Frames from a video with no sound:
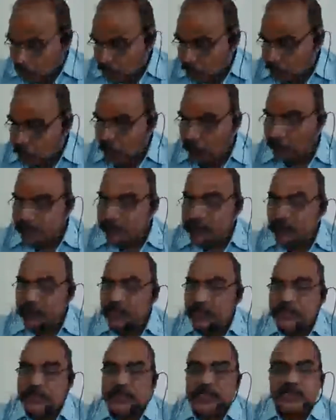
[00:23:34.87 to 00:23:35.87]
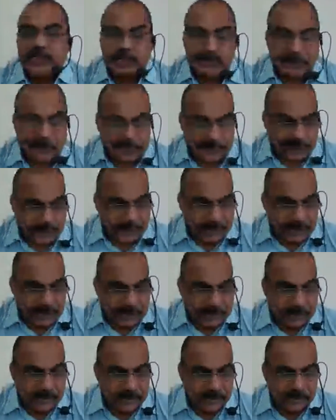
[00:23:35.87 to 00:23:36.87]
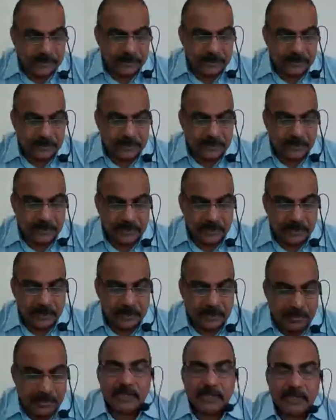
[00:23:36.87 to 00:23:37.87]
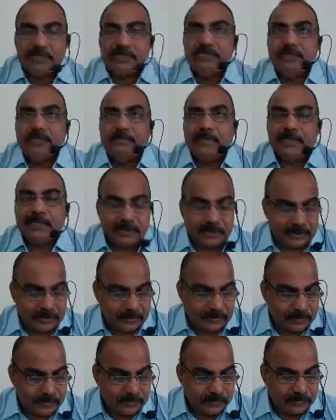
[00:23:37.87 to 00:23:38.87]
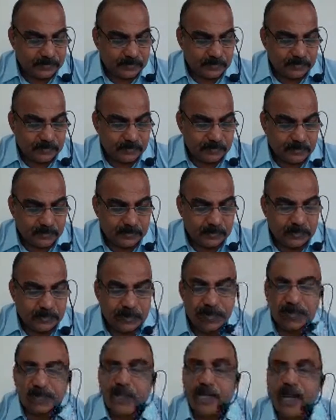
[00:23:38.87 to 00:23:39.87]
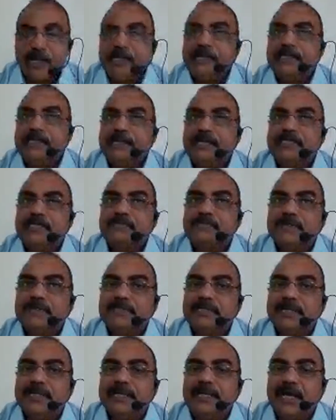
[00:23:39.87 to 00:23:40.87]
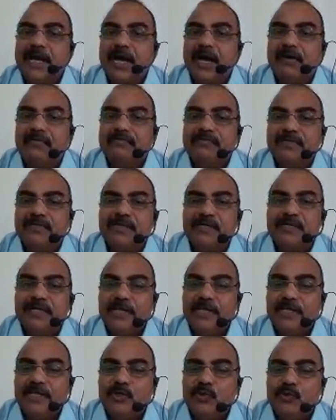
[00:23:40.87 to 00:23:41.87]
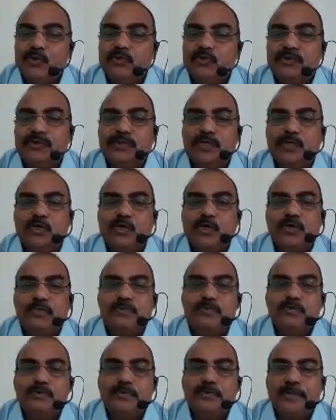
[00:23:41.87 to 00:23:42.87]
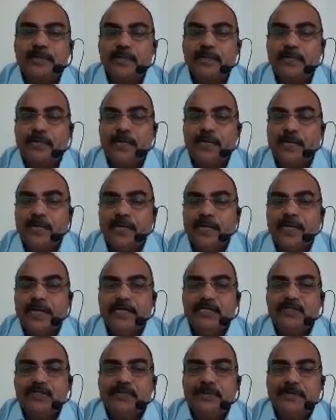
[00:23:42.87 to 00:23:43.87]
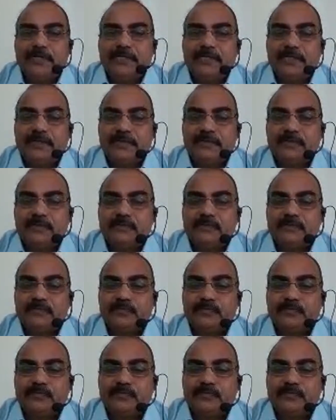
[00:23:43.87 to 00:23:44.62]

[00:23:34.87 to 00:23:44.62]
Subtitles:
Ropes are inspected once in a month, and especially after every use, the ropes should be inspected.